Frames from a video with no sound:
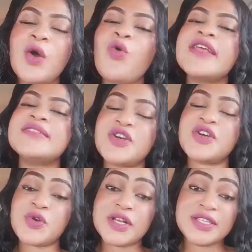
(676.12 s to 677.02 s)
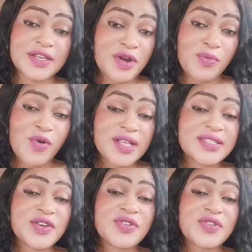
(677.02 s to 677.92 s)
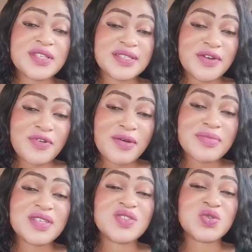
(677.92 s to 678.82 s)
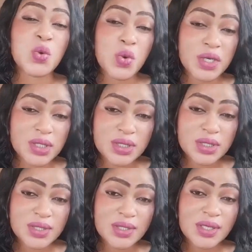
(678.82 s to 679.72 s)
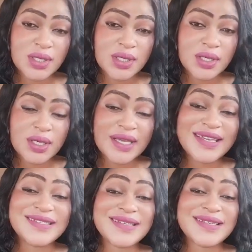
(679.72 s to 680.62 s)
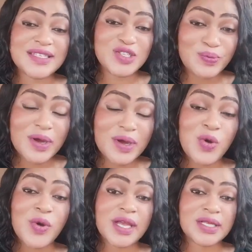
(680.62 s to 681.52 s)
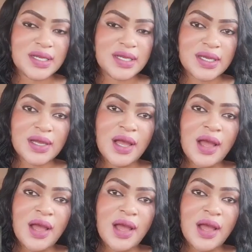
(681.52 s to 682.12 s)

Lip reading: White Secret Serum. White Secret Serum is good. It is super whitening.